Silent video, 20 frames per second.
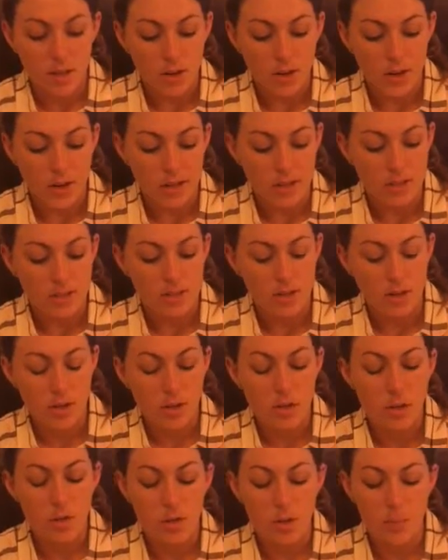Okay,
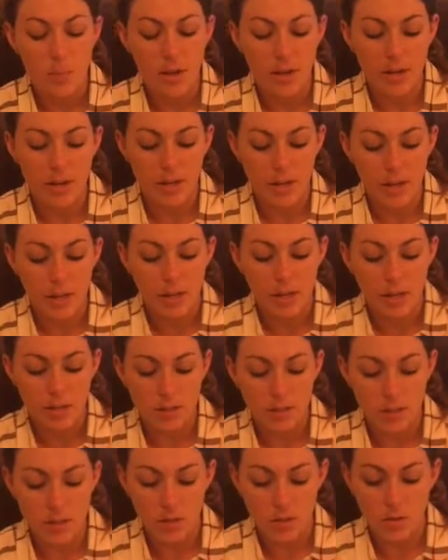so my
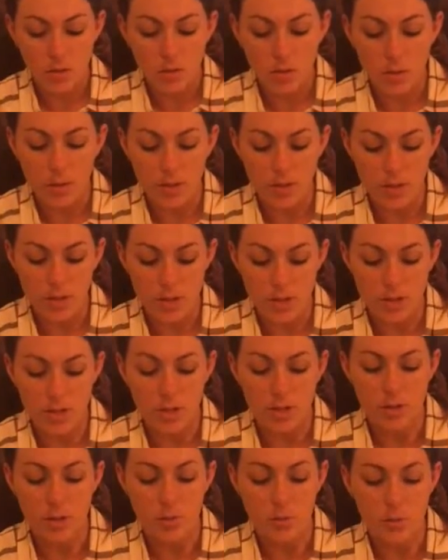clinical
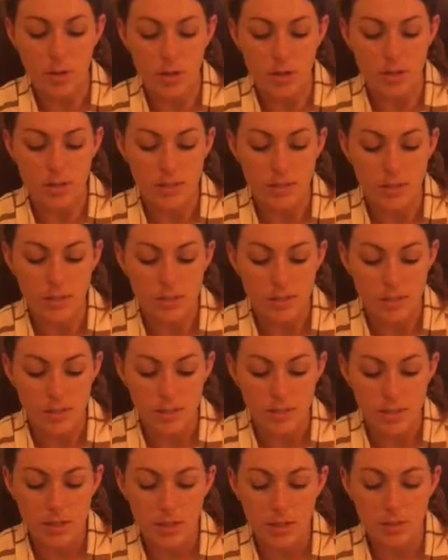question was, in a
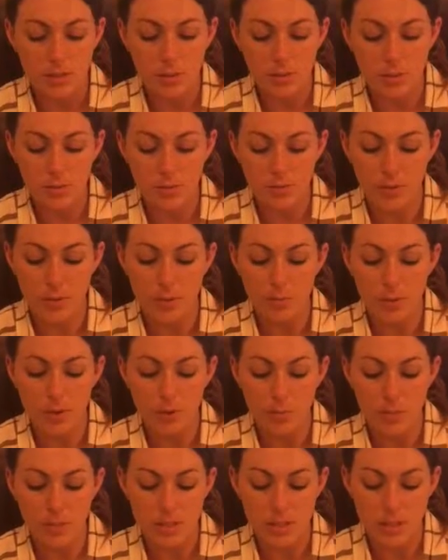68-year-old
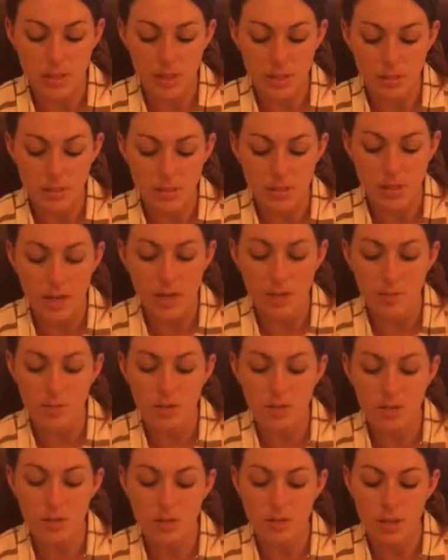female presenting with type
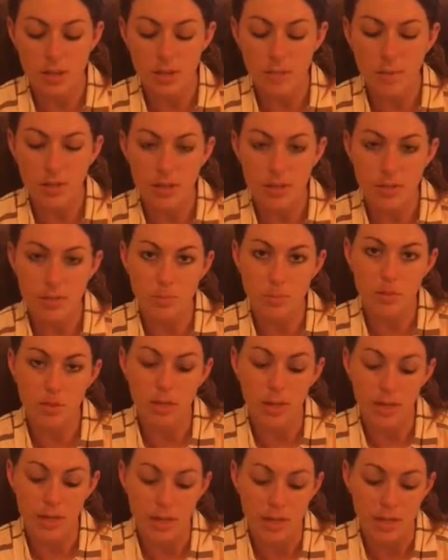2 diabetes
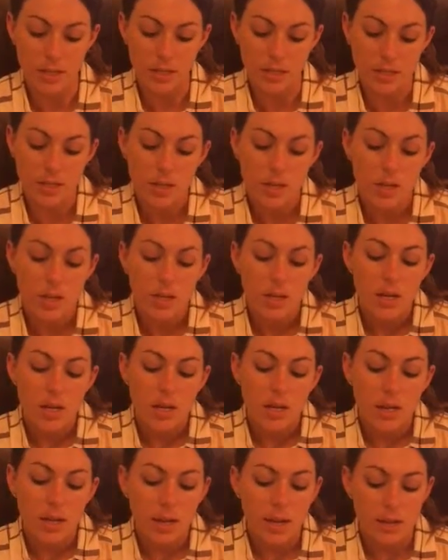mellitus
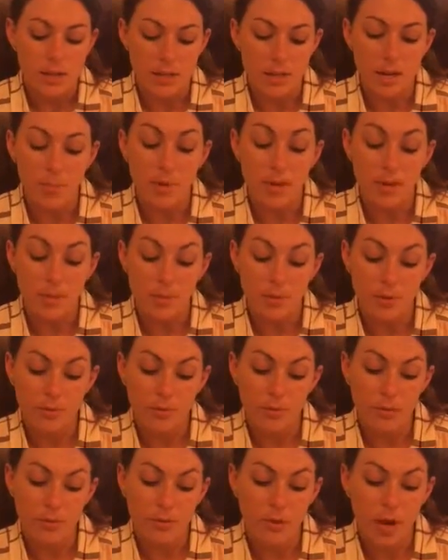and diabetic
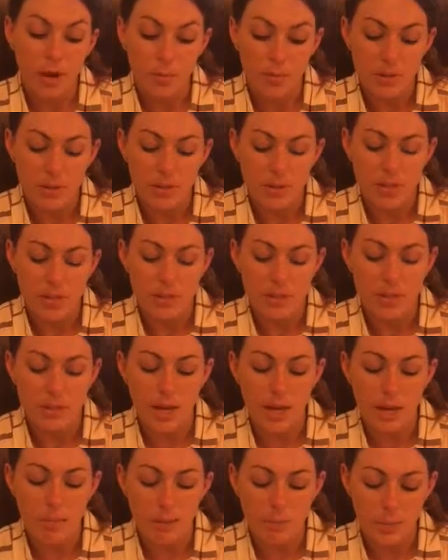peripheral neuropathy, is
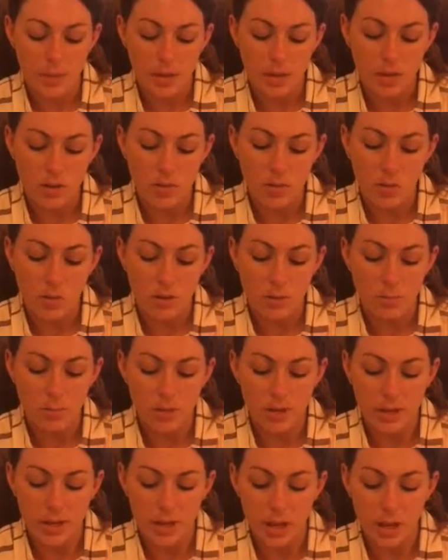gabapentin or
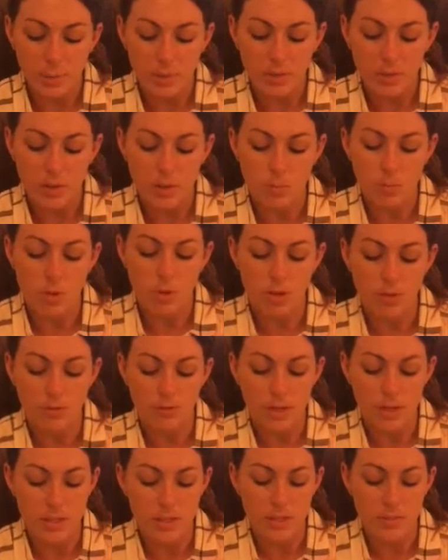pregabalin more
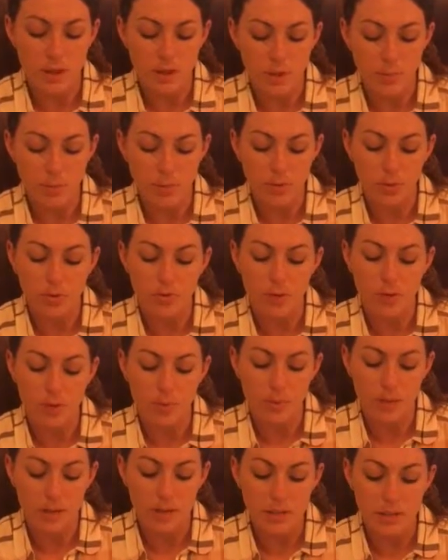effective at improving the
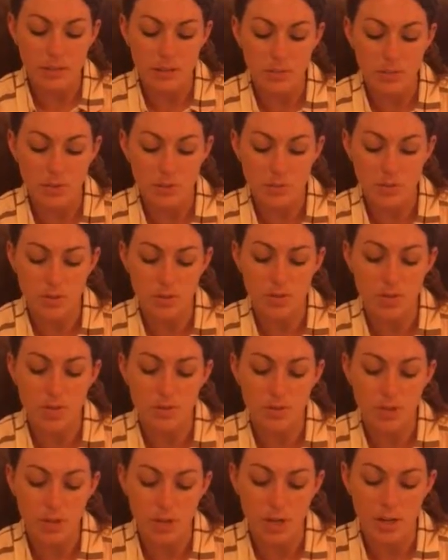pain symptoms
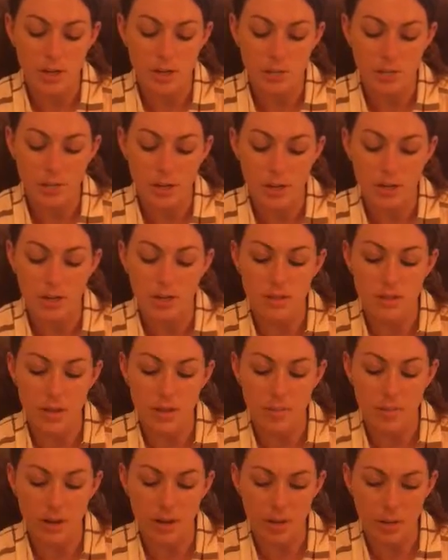associated with the
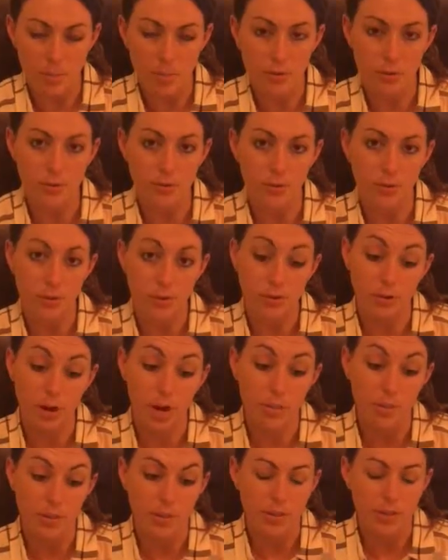diabetic peripheral
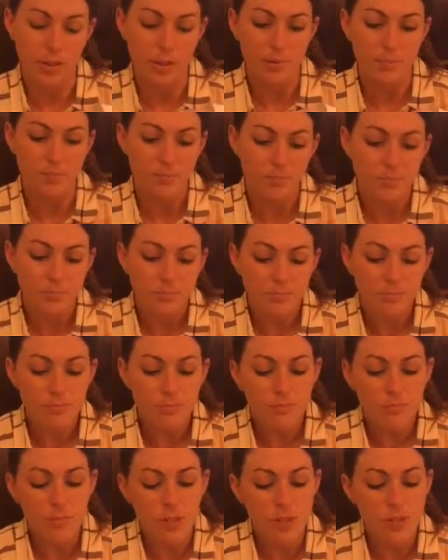neuropathy?
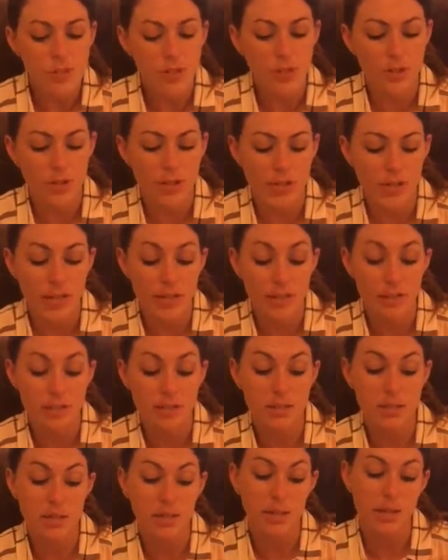So the case
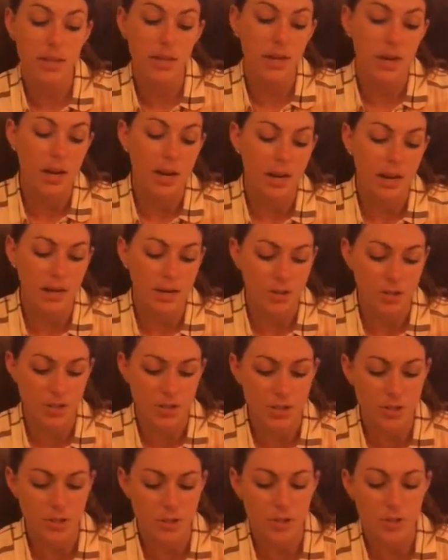study that I
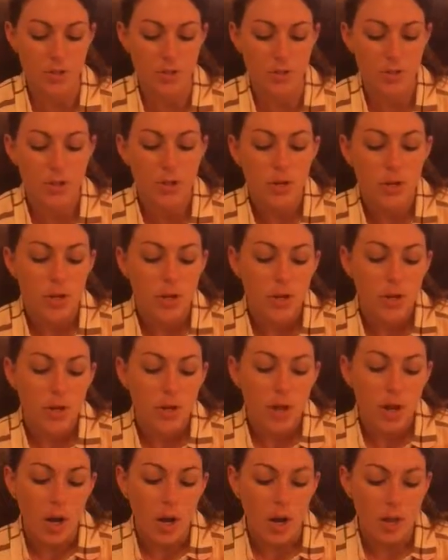actually chose
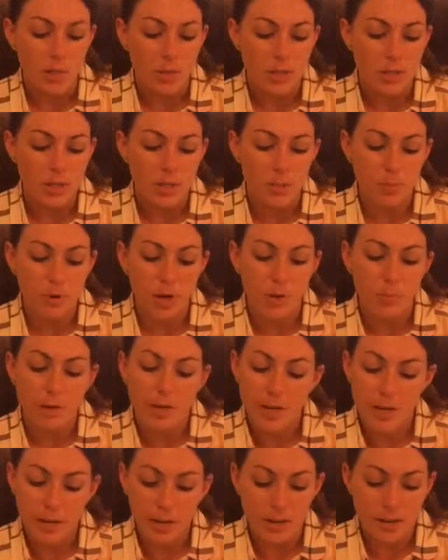was in the
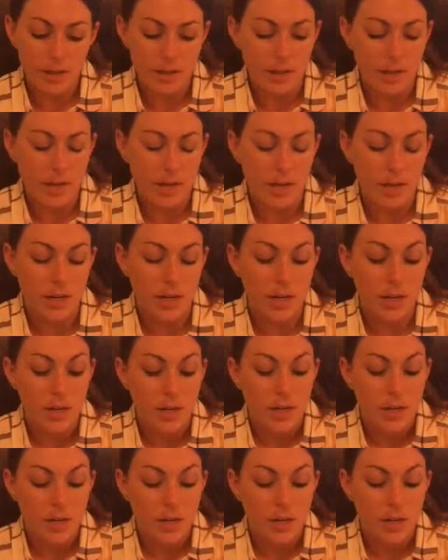primary care setting.